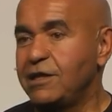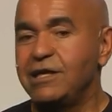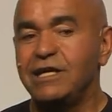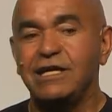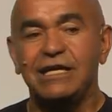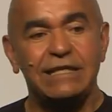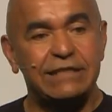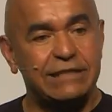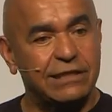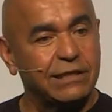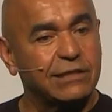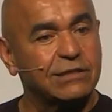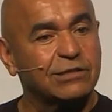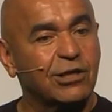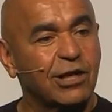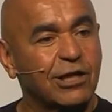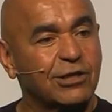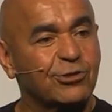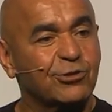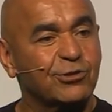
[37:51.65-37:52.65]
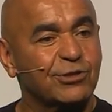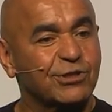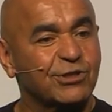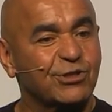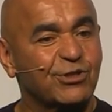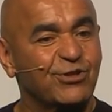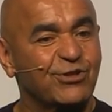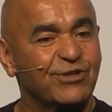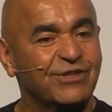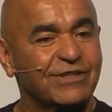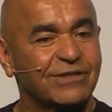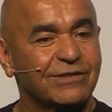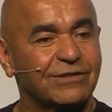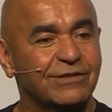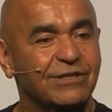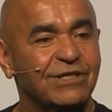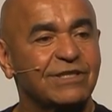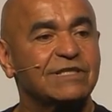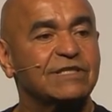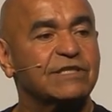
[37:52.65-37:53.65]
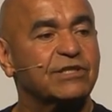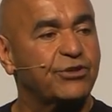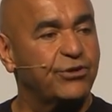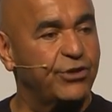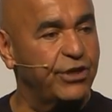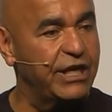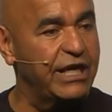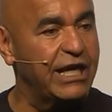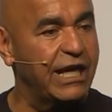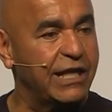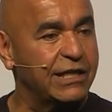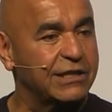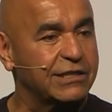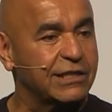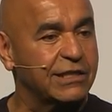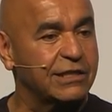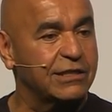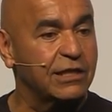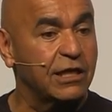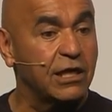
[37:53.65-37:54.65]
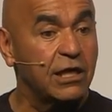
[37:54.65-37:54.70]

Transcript: It is understood, it's created